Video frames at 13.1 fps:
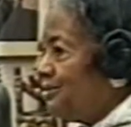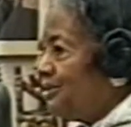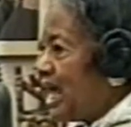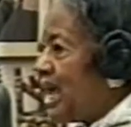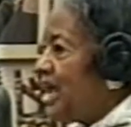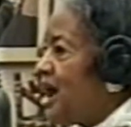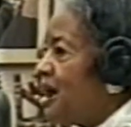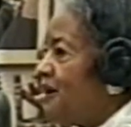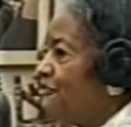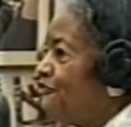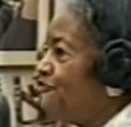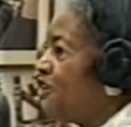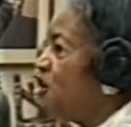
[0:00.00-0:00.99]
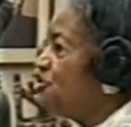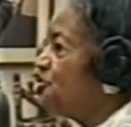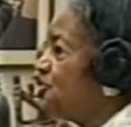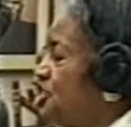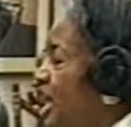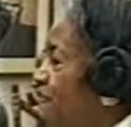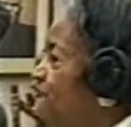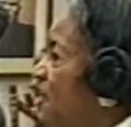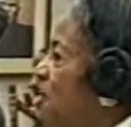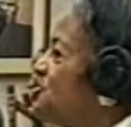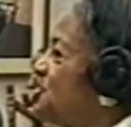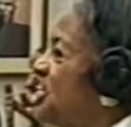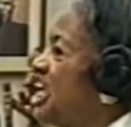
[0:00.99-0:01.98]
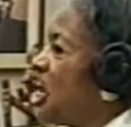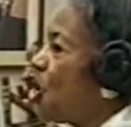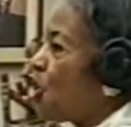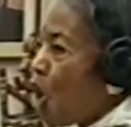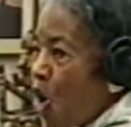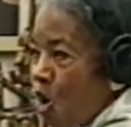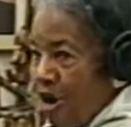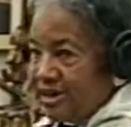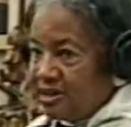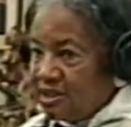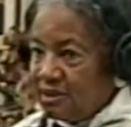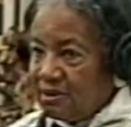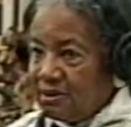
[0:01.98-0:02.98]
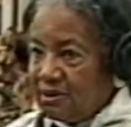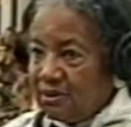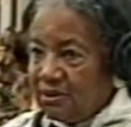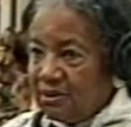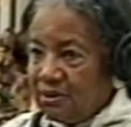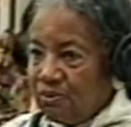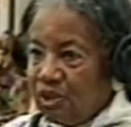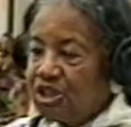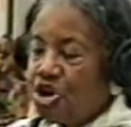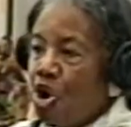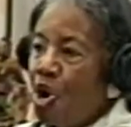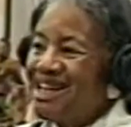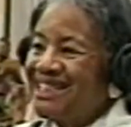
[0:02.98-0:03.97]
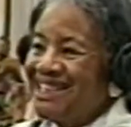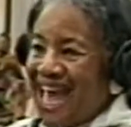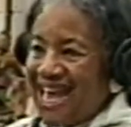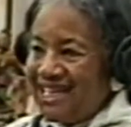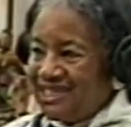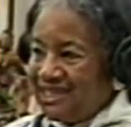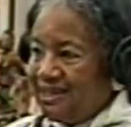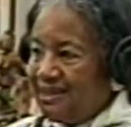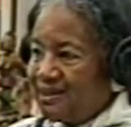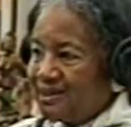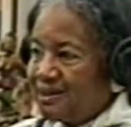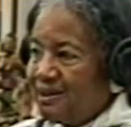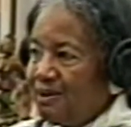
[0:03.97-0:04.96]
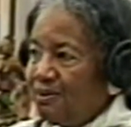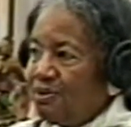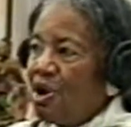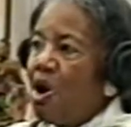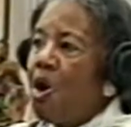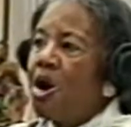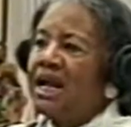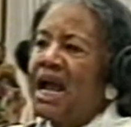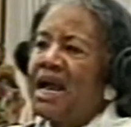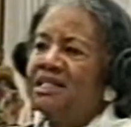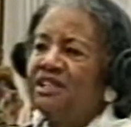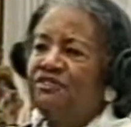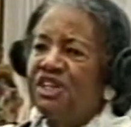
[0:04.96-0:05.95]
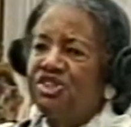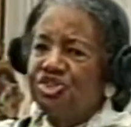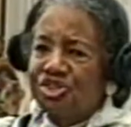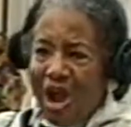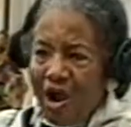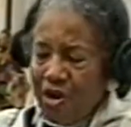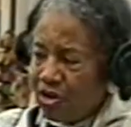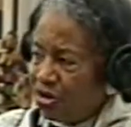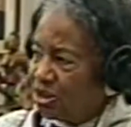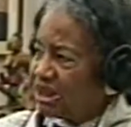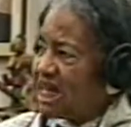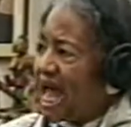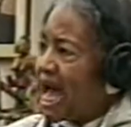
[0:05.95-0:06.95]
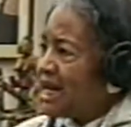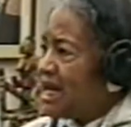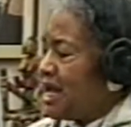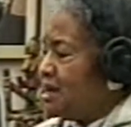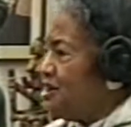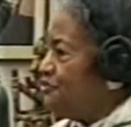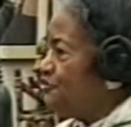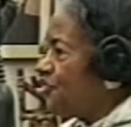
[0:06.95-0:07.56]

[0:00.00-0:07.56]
They function in a court with court cases, with all kinds of historical data and